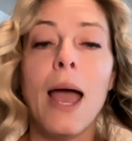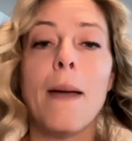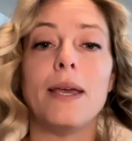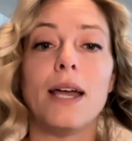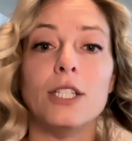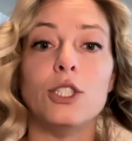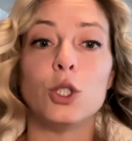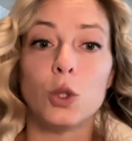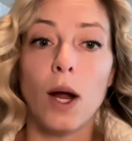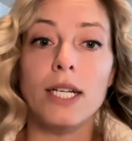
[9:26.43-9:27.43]
because you're
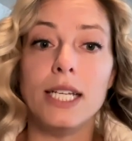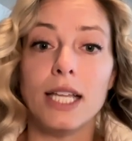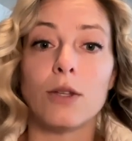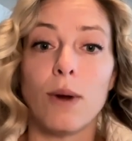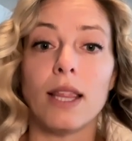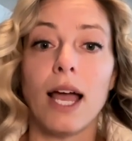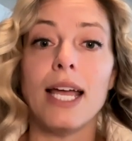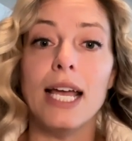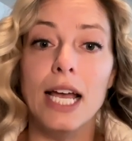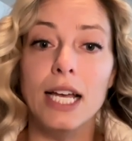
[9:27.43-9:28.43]
trying to get the red
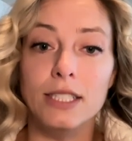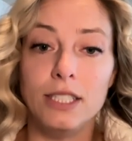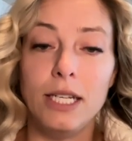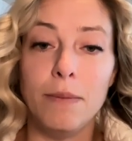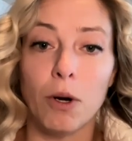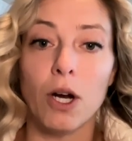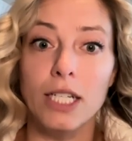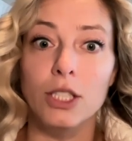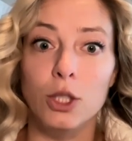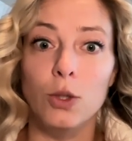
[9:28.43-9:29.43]
light deeper
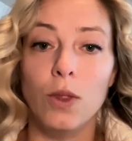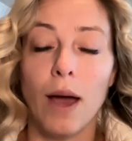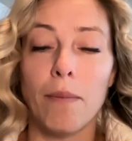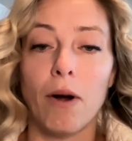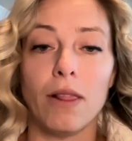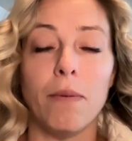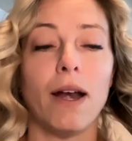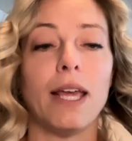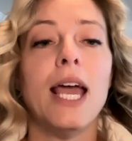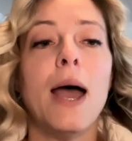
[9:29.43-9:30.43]
into that part of the body.